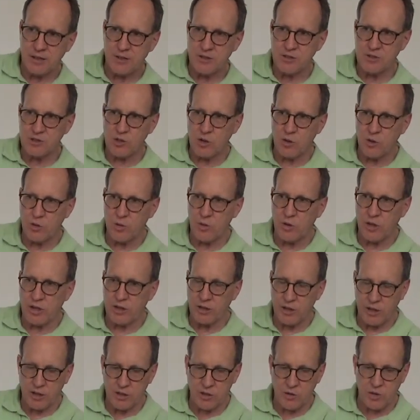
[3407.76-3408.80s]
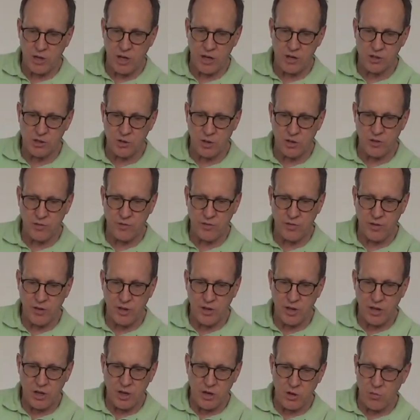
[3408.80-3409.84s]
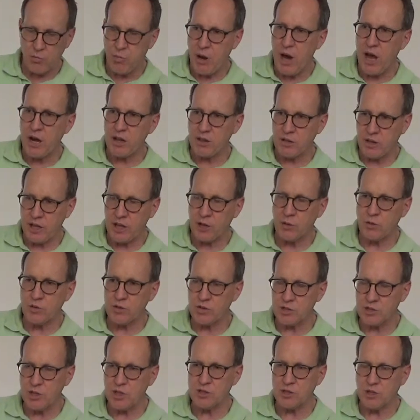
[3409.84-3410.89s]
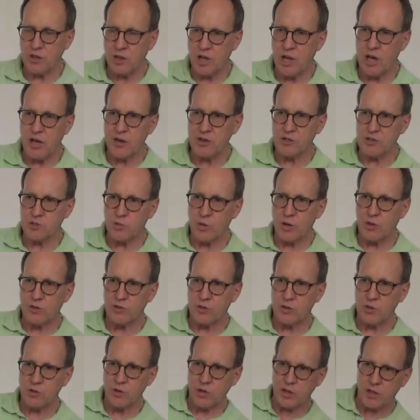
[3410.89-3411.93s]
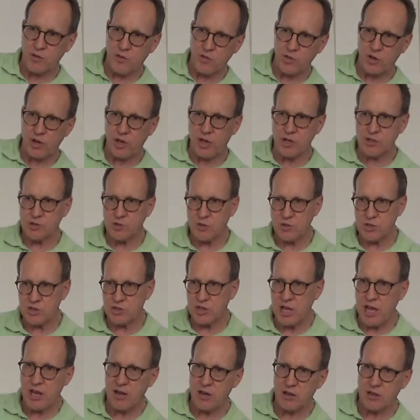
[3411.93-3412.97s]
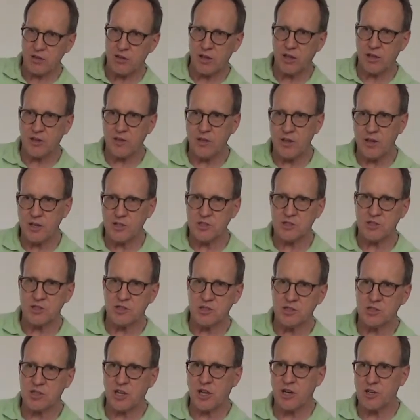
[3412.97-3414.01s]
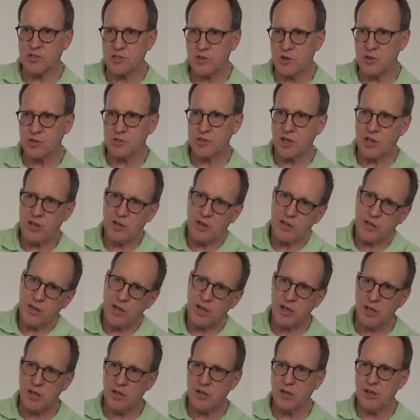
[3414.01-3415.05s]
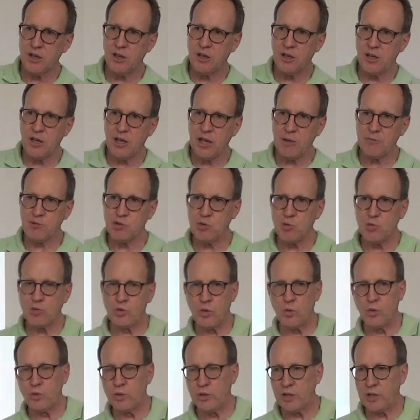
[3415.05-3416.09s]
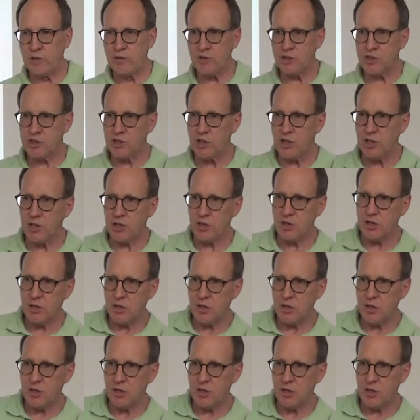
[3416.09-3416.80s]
So like you kind of sort of, your body language says a lot as well too. Like if you're kind of sort of standing like this is kind of sort of saying like, I'm too cool to give a shit.